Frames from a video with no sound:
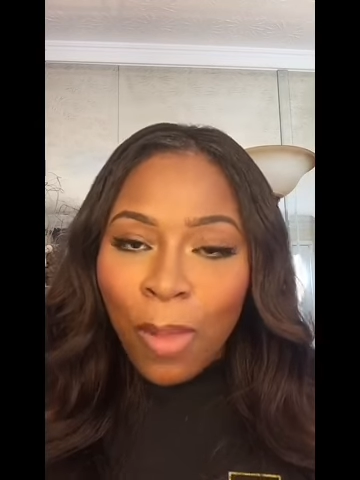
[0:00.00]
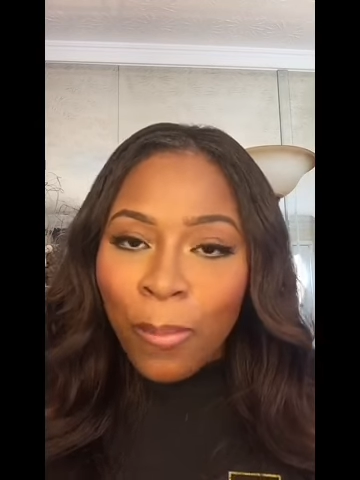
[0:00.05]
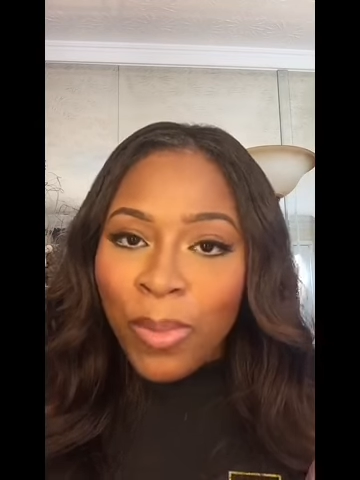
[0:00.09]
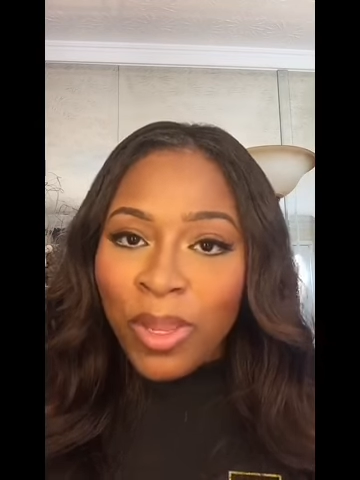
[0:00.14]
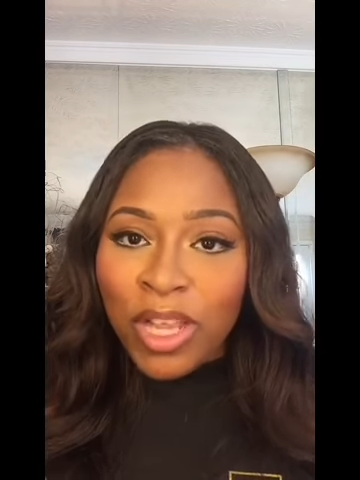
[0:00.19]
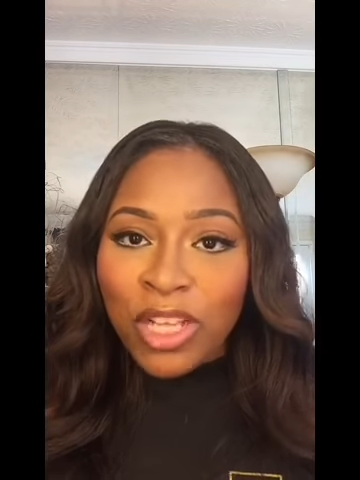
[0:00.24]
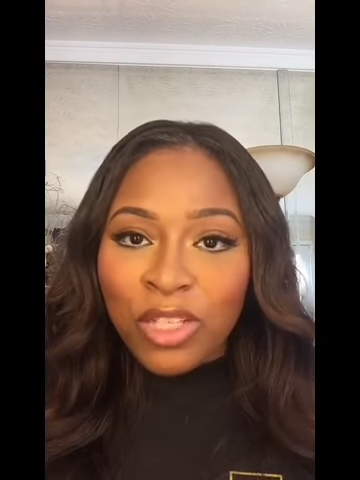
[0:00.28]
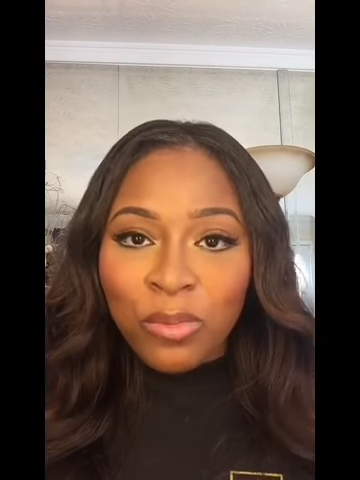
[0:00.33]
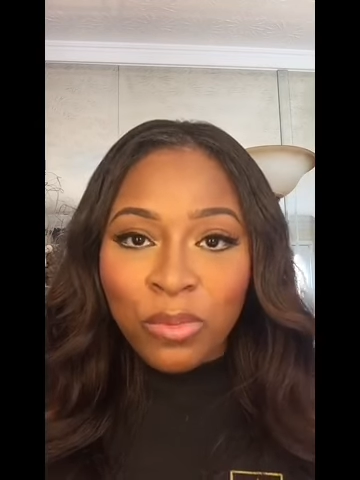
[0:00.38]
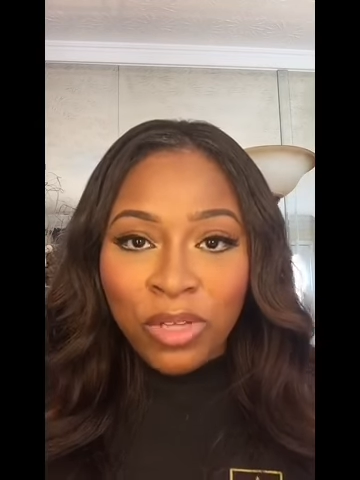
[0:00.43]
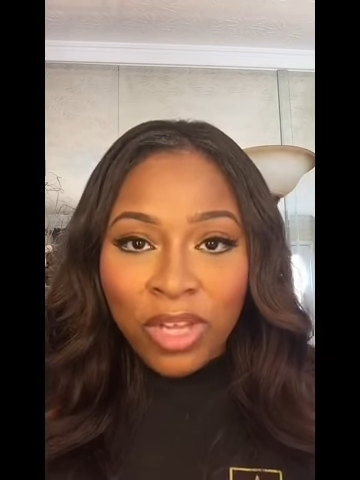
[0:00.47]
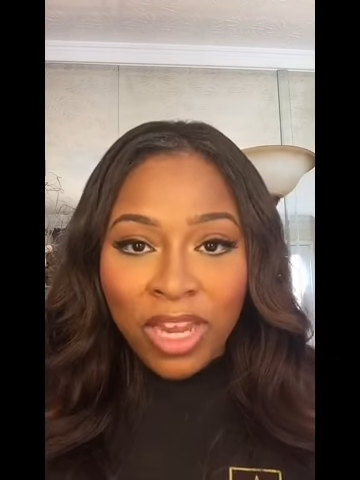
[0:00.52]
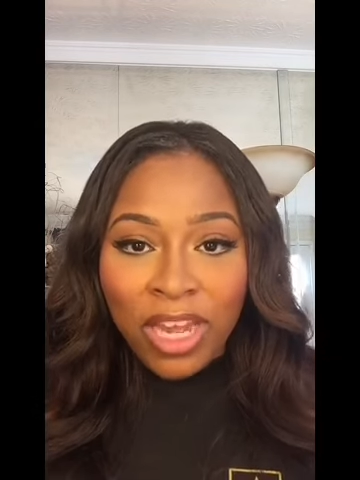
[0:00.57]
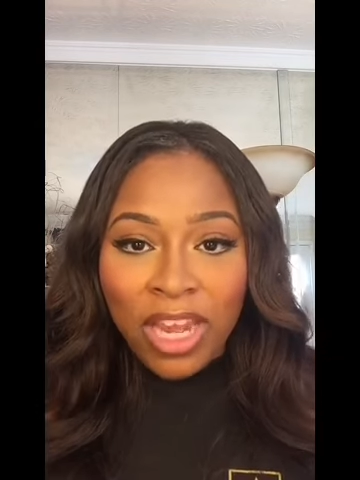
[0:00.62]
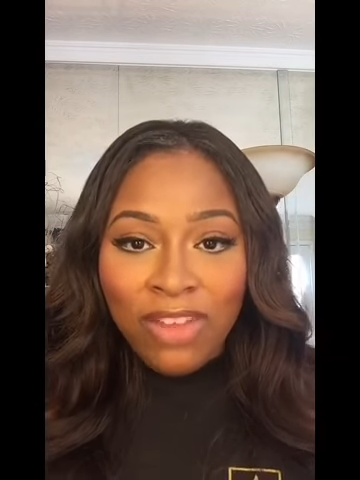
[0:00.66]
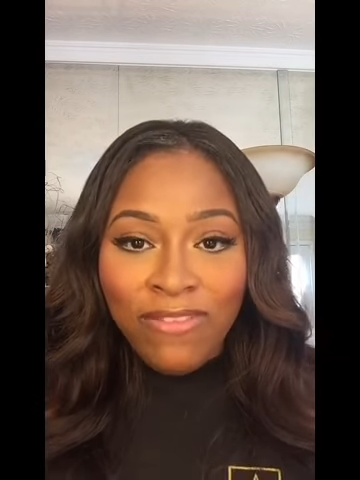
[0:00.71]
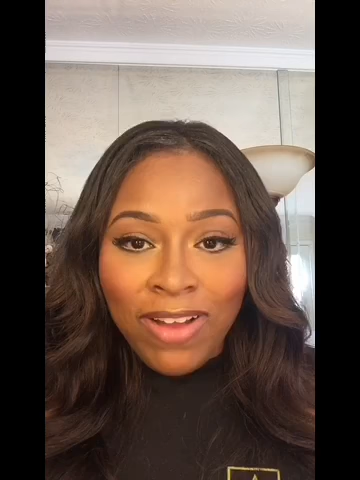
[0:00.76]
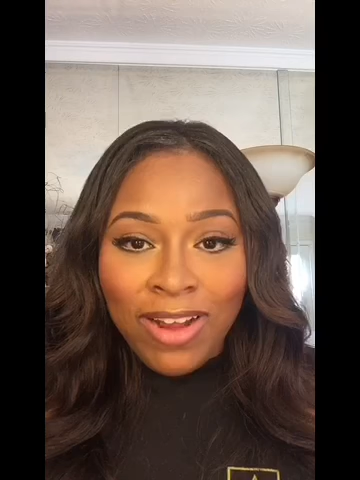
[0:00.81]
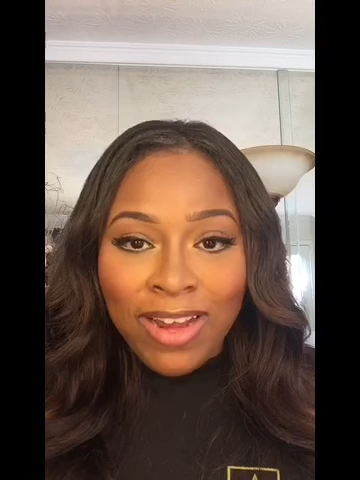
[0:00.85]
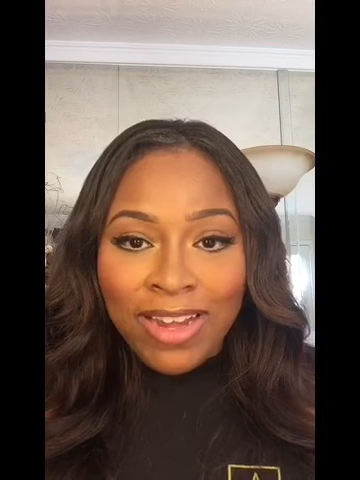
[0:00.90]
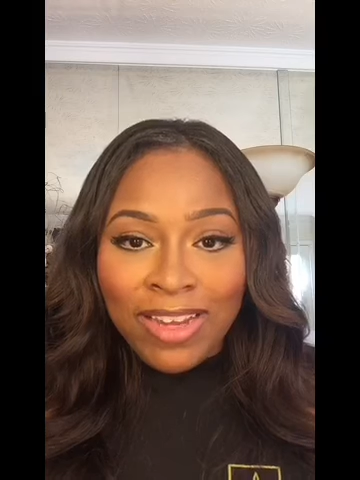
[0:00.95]
because we're
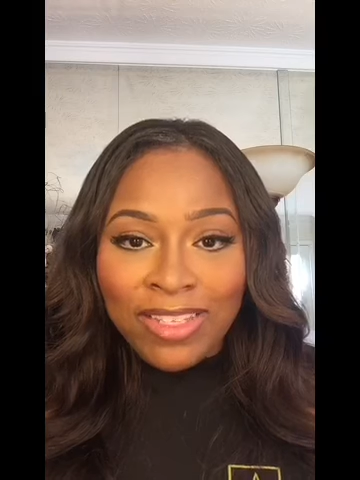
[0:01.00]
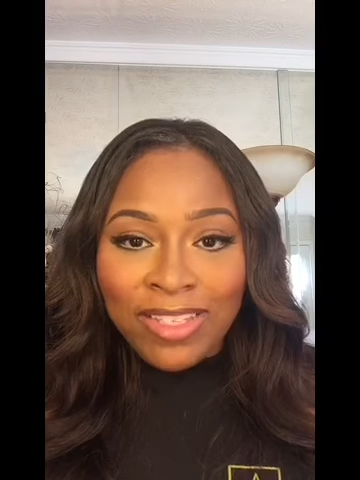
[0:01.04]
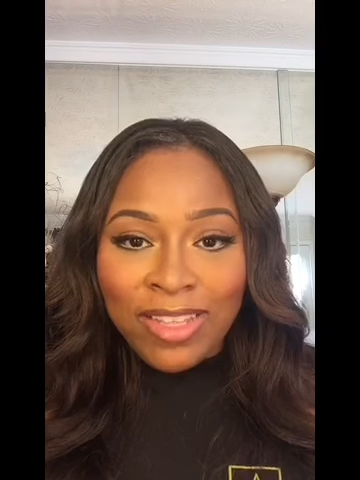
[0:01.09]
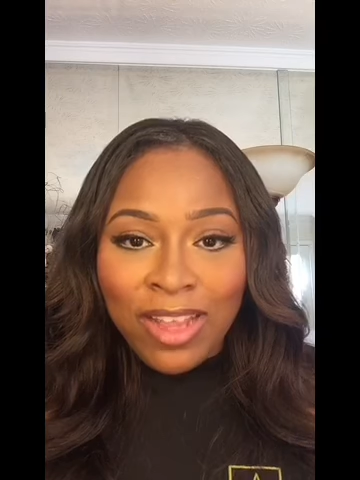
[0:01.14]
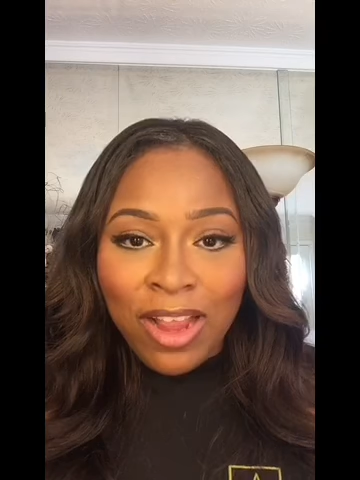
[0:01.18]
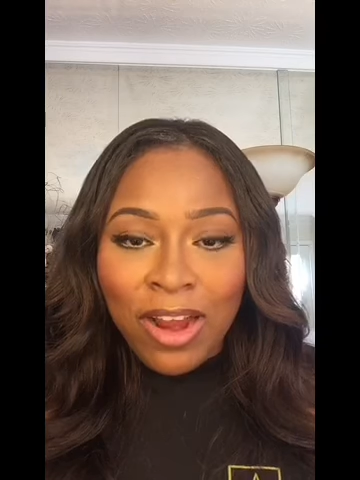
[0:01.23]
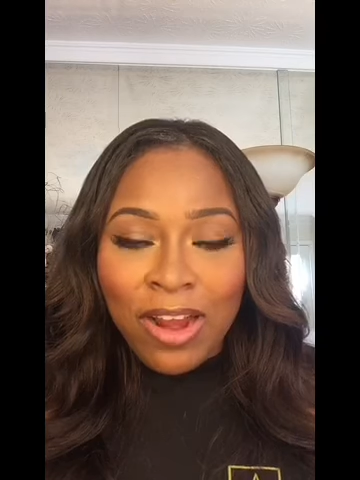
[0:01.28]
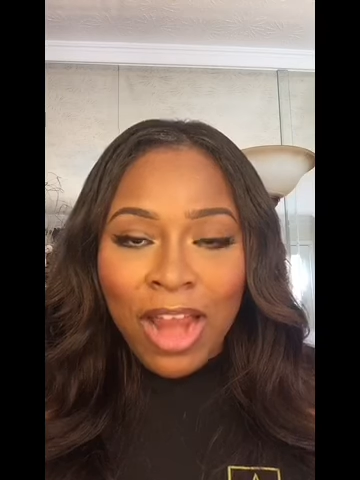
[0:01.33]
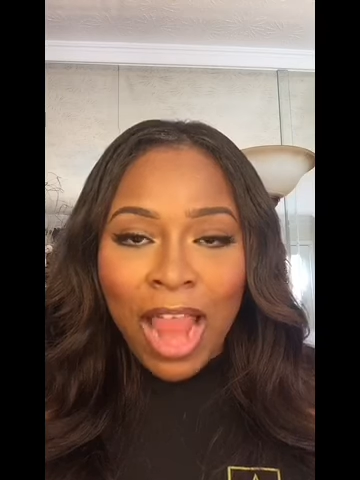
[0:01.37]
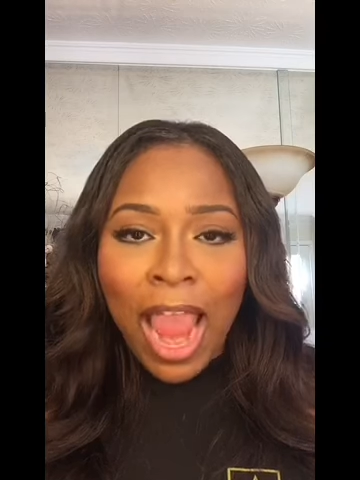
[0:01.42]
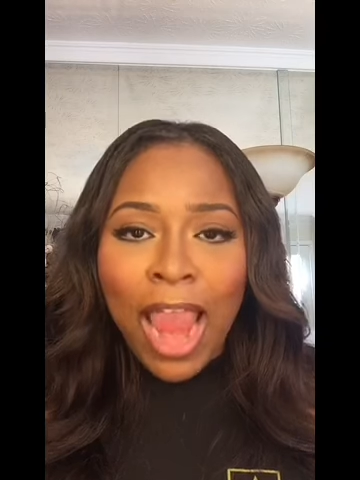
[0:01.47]
getting ready to start.